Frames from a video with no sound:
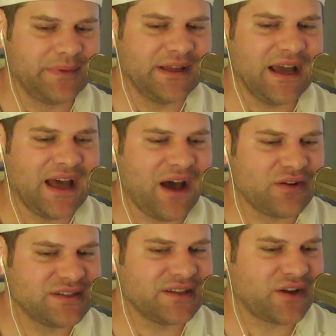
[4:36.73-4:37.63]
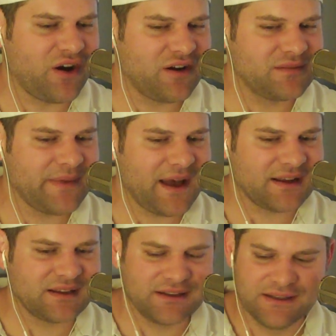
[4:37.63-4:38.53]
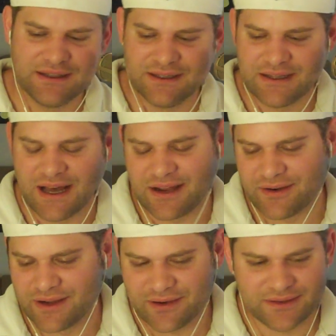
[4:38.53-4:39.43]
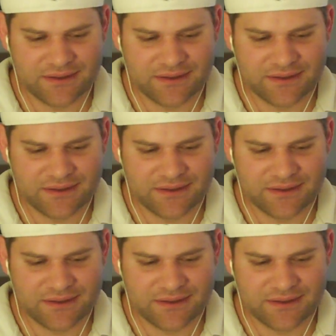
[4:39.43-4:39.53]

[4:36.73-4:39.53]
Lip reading: But yeah, out to the car and back, I don't know.